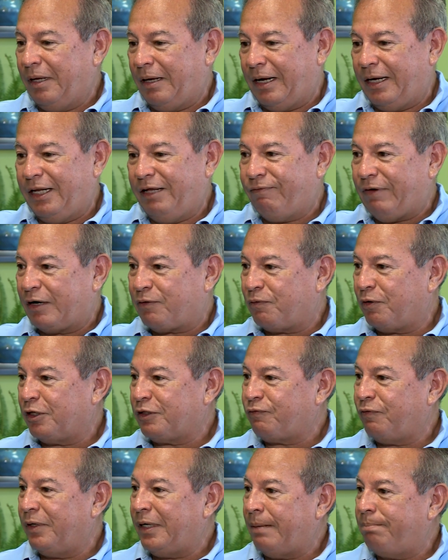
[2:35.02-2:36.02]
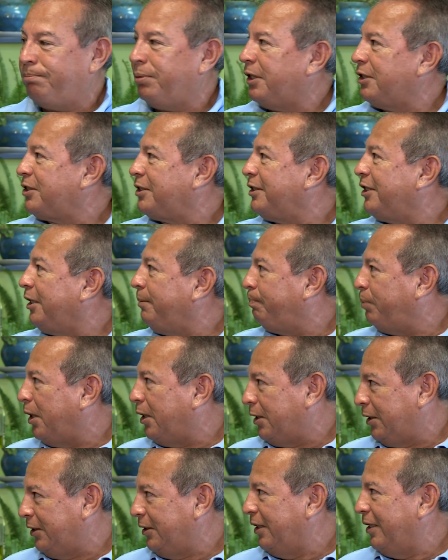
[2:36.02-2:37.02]
uh, live across from a bus
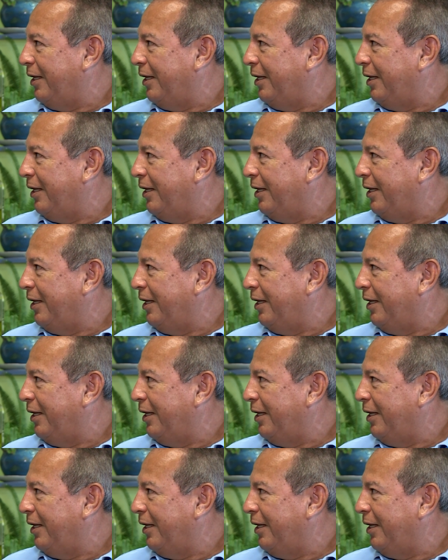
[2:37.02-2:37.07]
depot,